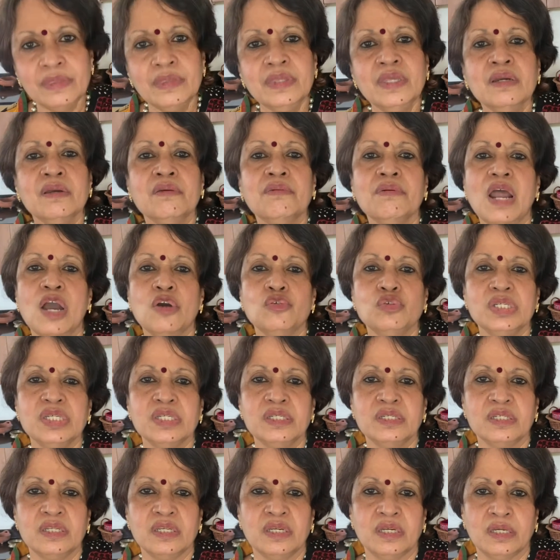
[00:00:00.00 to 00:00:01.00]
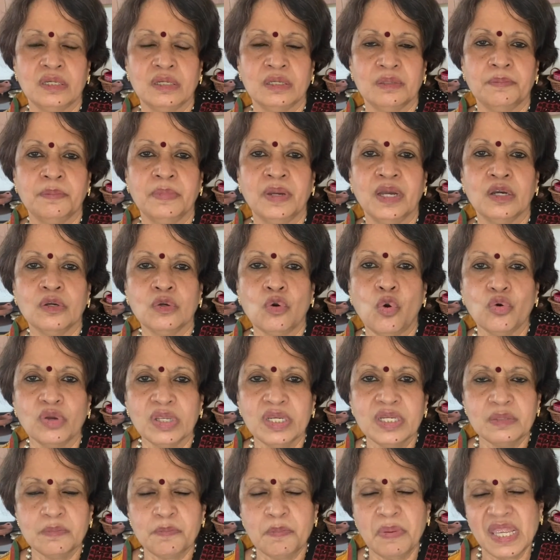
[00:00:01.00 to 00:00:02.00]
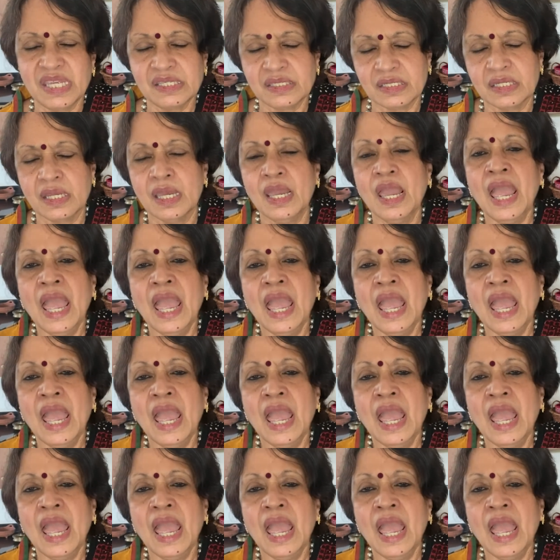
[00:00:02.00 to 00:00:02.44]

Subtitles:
the grounded coconut paste,